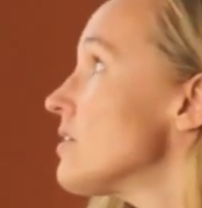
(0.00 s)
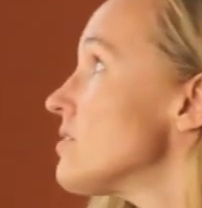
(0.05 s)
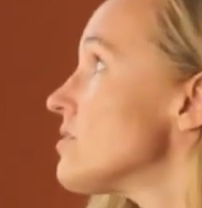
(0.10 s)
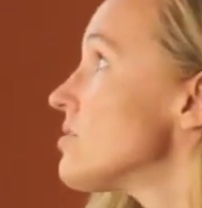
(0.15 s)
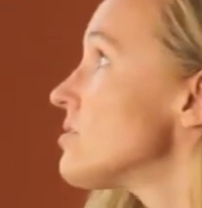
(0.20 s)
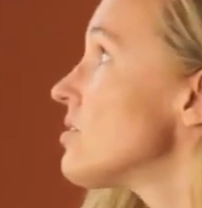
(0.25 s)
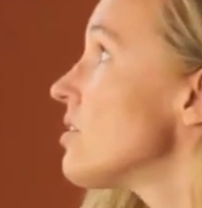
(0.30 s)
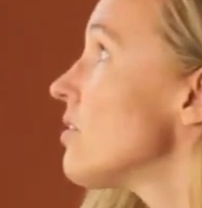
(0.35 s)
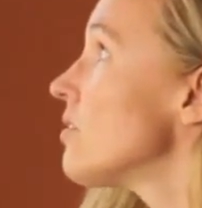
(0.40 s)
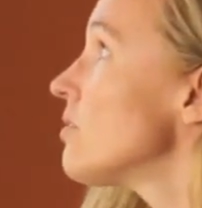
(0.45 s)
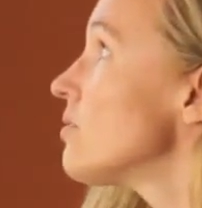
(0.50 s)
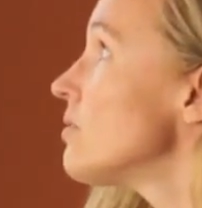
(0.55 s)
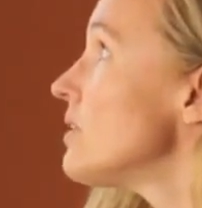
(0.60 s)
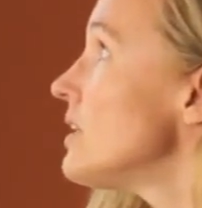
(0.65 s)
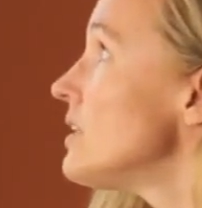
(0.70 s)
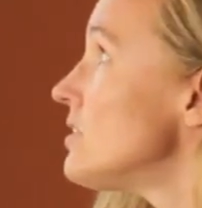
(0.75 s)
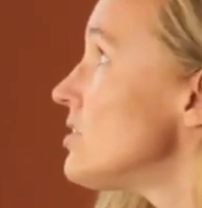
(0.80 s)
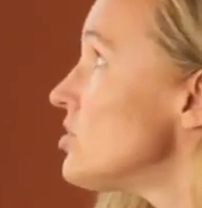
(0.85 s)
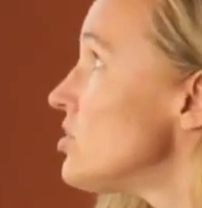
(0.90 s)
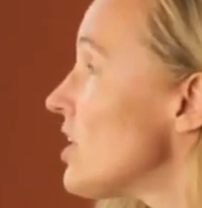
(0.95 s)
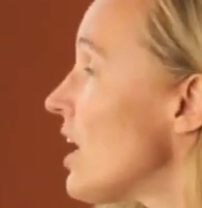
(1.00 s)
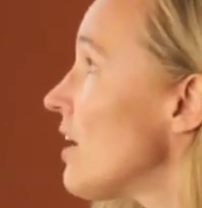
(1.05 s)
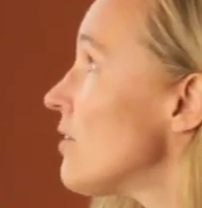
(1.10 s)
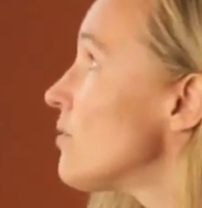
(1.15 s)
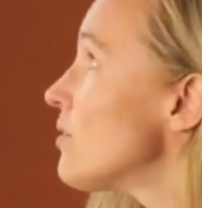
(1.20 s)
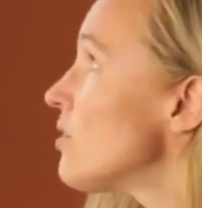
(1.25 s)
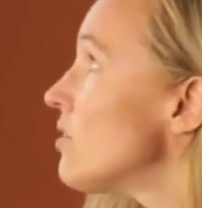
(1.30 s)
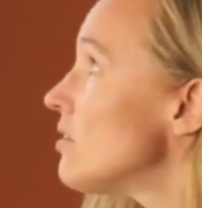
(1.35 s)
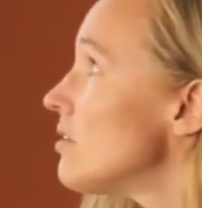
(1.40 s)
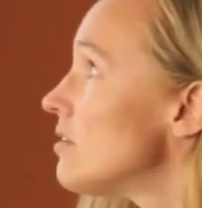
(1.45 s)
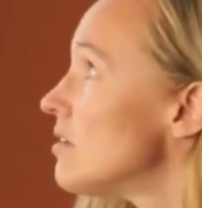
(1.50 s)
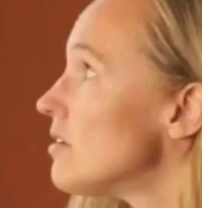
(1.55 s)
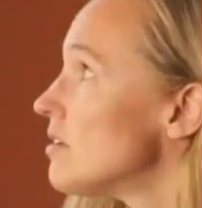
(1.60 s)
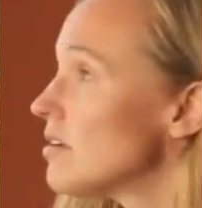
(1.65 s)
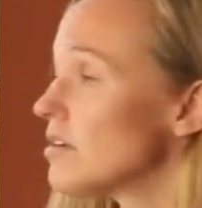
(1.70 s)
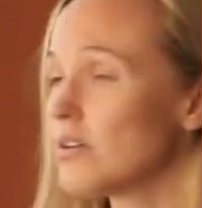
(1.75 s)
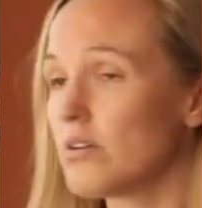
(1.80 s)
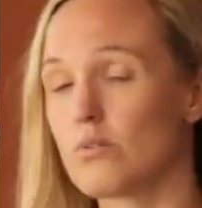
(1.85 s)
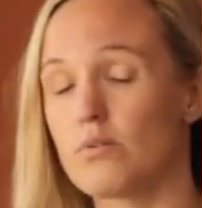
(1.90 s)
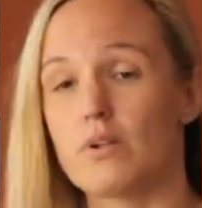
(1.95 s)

So in general, a